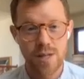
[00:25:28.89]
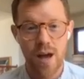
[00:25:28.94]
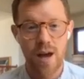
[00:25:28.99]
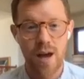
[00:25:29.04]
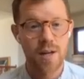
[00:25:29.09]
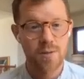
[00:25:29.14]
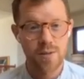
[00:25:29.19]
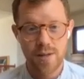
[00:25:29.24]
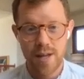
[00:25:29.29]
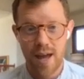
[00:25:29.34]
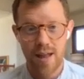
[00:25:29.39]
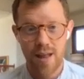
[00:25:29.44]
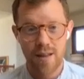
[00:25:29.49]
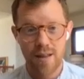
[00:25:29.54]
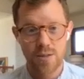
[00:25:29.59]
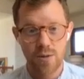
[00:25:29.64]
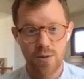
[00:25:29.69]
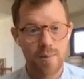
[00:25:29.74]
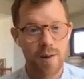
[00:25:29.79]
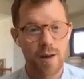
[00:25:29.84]
100
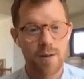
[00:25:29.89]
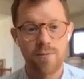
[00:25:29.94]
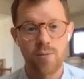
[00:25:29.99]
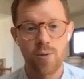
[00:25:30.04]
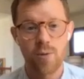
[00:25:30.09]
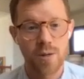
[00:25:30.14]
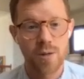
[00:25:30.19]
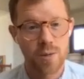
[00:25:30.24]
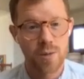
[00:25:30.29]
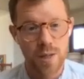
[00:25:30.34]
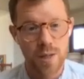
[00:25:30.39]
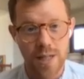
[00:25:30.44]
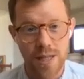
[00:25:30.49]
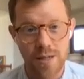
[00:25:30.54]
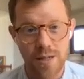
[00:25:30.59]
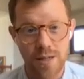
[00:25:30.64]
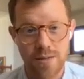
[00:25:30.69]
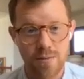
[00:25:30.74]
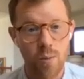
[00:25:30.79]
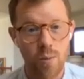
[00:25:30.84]
gallons or about 400
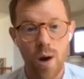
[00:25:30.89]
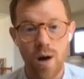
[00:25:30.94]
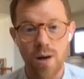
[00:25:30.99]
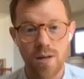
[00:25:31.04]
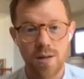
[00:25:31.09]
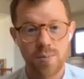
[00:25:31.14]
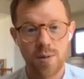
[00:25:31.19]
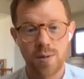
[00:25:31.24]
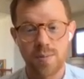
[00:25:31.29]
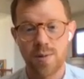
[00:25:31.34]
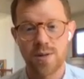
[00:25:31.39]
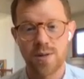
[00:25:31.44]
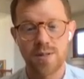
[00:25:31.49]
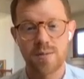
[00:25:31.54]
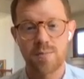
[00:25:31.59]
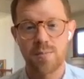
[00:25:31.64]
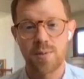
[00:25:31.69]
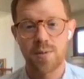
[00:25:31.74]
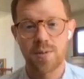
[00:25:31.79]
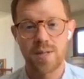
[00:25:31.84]
liters of water per
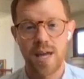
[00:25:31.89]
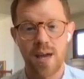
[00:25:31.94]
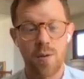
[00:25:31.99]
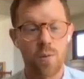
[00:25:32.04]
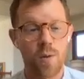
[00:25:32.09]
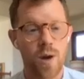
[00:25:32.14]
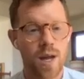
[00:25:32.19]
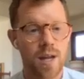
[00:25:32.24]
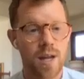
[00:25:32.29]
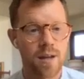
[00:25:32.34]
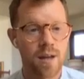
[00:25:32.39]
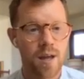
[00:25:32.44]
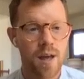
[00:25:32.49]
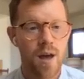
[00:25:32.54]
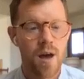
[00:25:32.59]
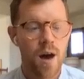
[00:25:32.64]
person per day, when